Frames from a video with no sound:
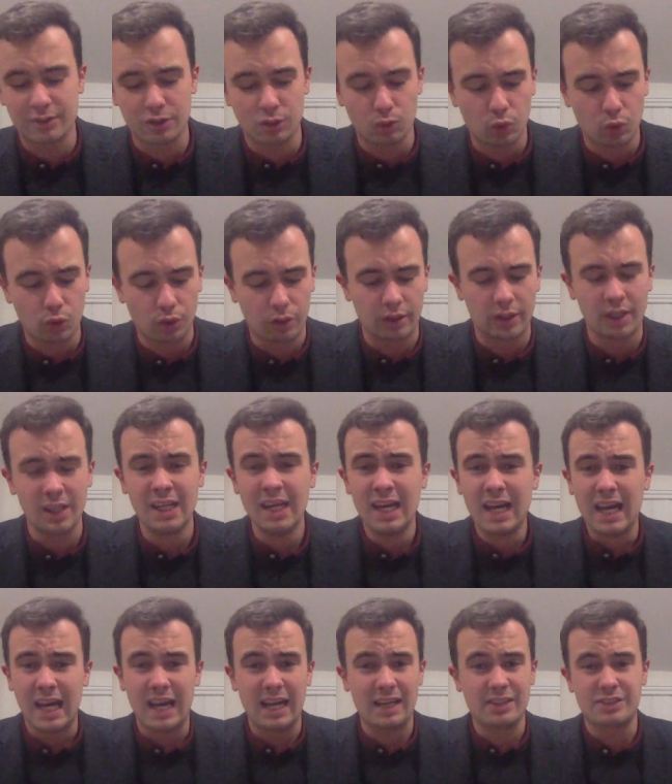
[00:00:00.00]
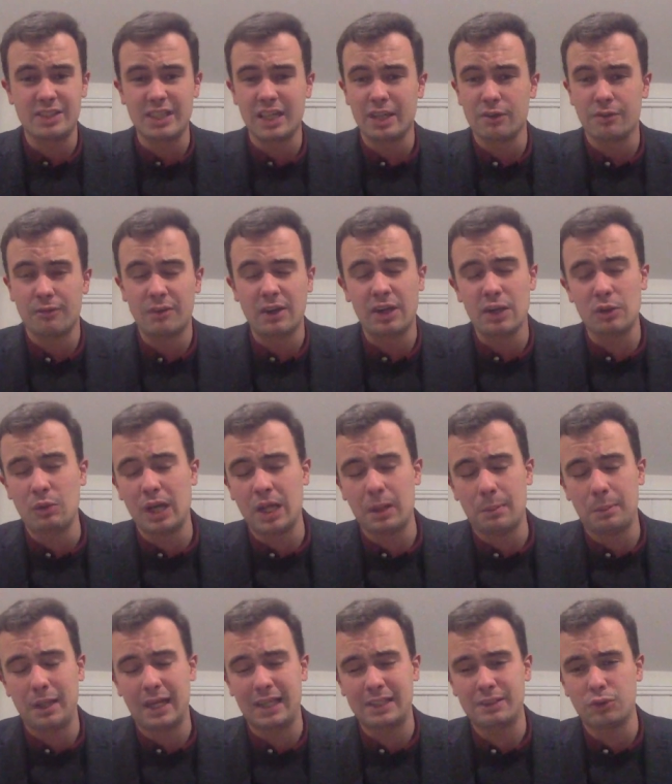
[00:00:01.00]
to 1. Uh, she had a very well
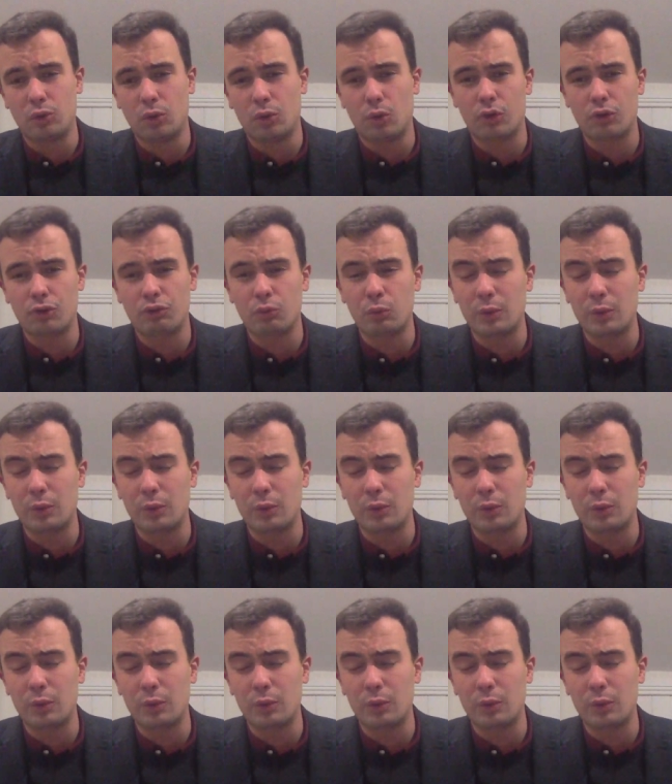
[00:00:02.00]
backed horse